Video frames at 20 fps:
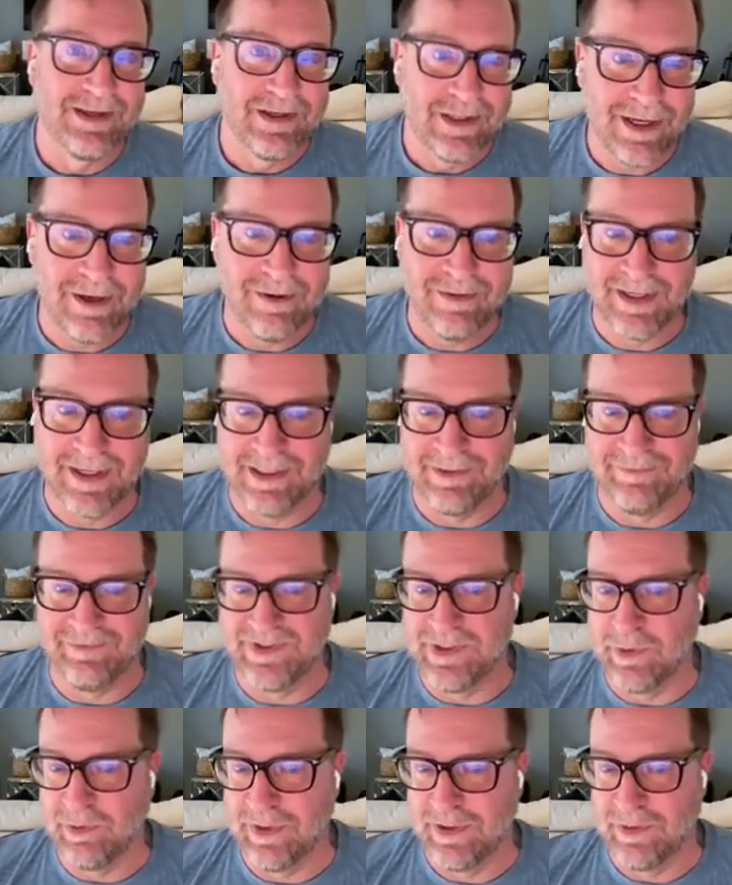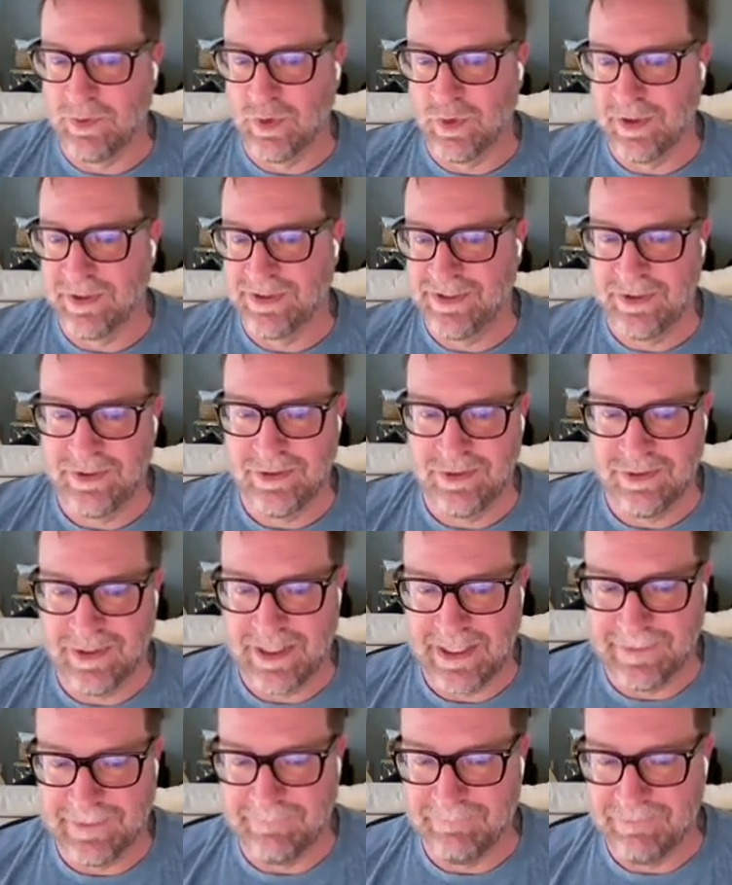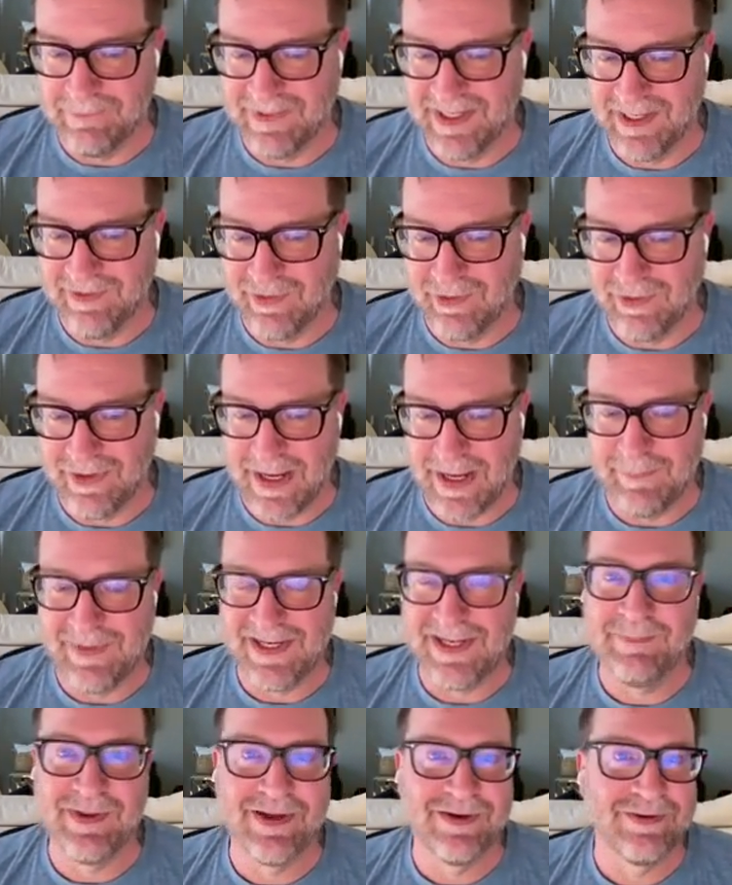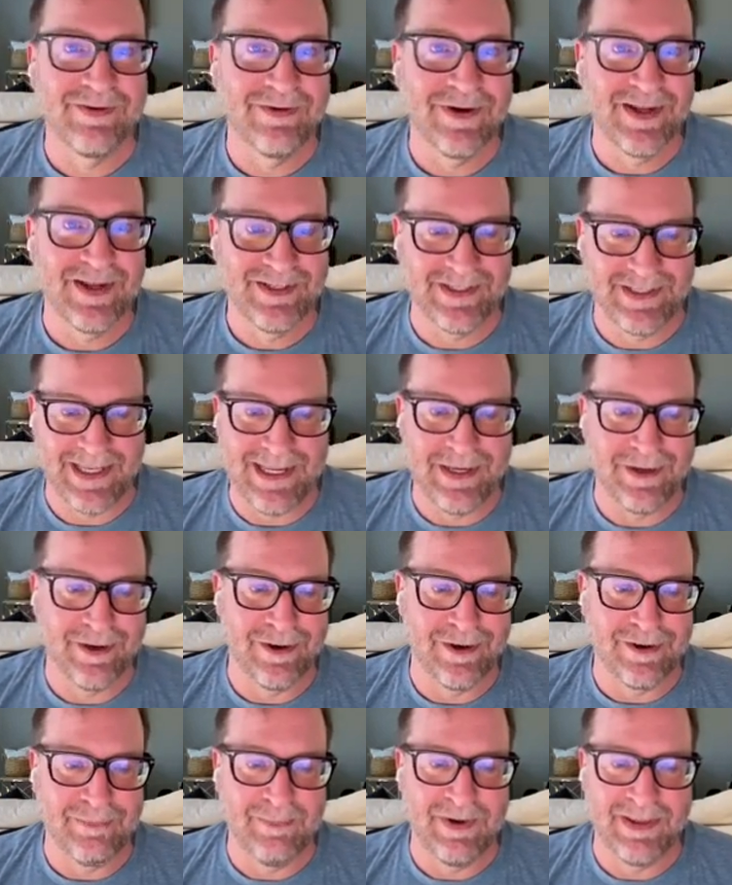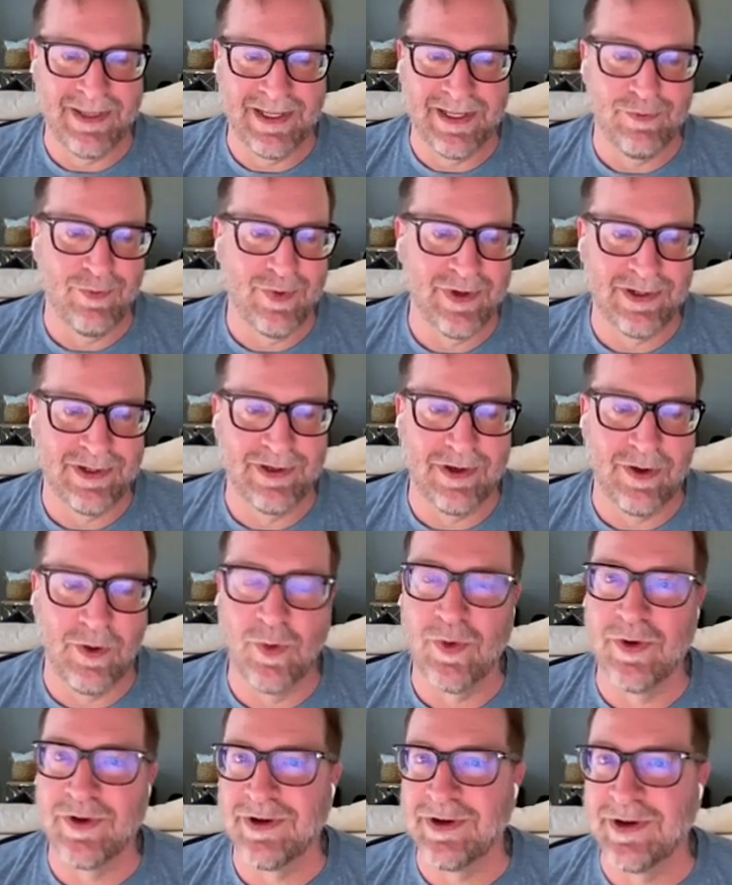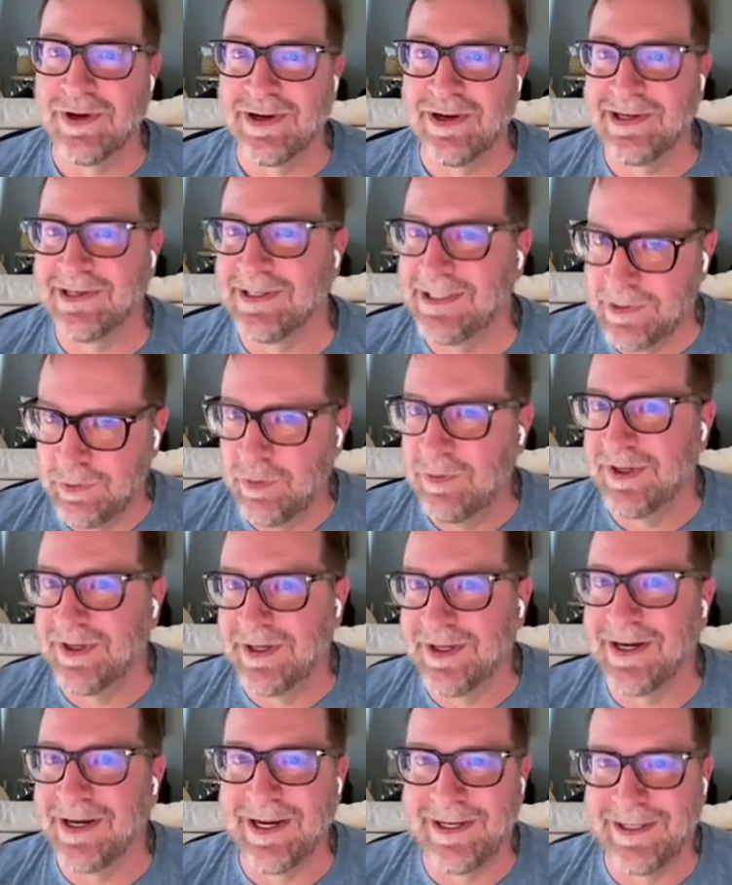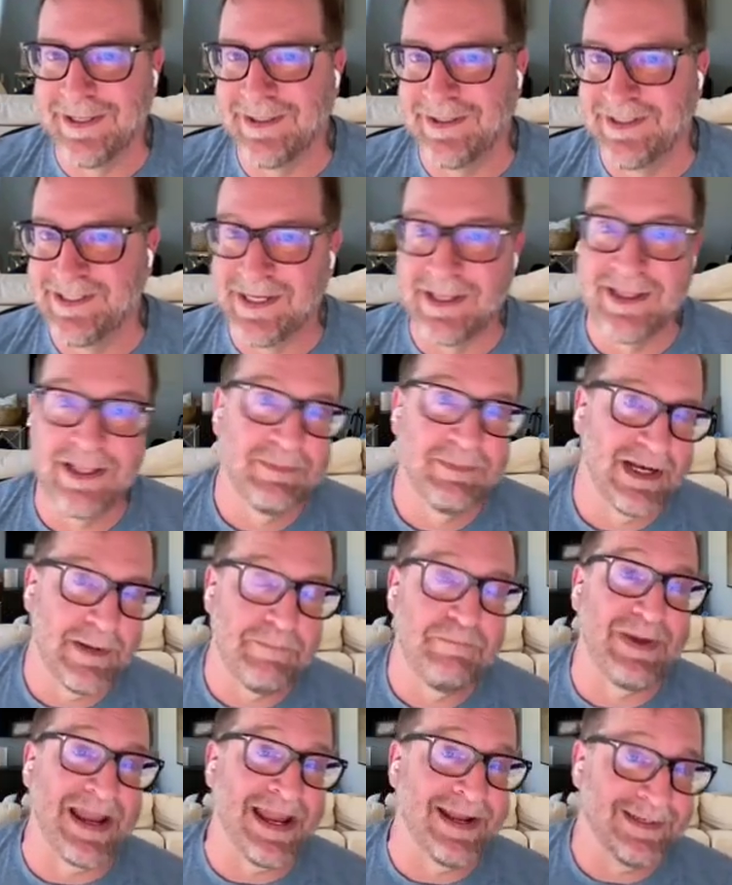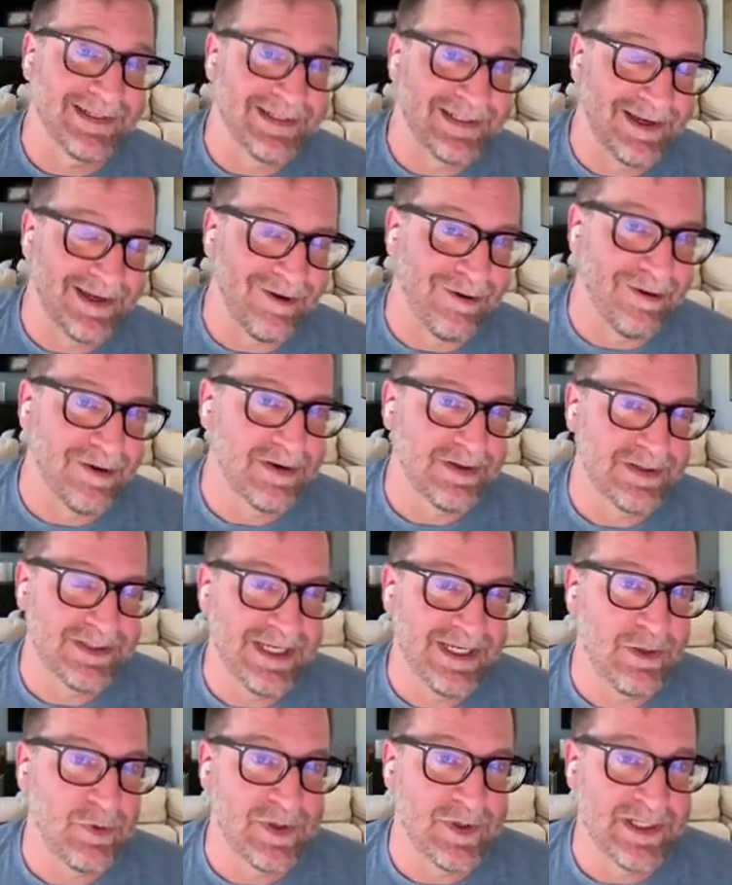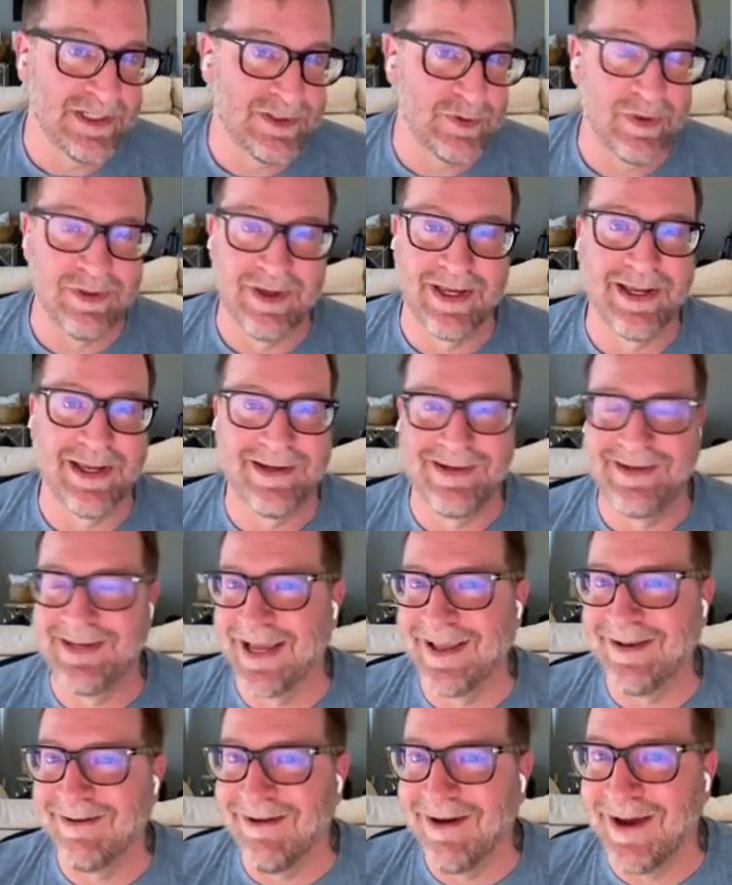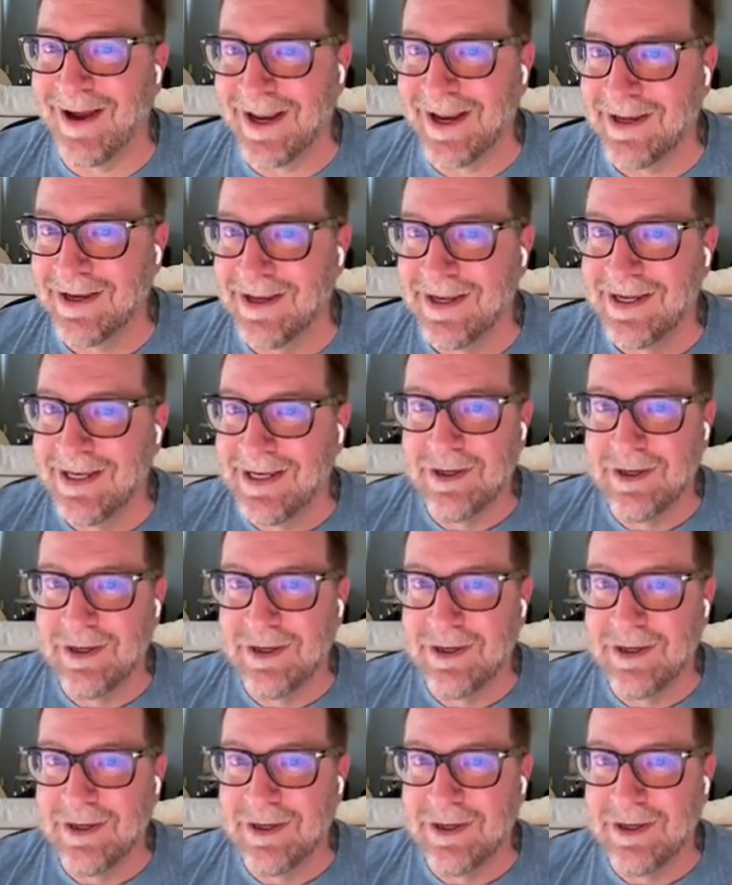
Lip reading: Like if someone were to give their name and email address here, but they wouldn't order, it would be a good idea to send them an abandoned cart sequence with like a deadline.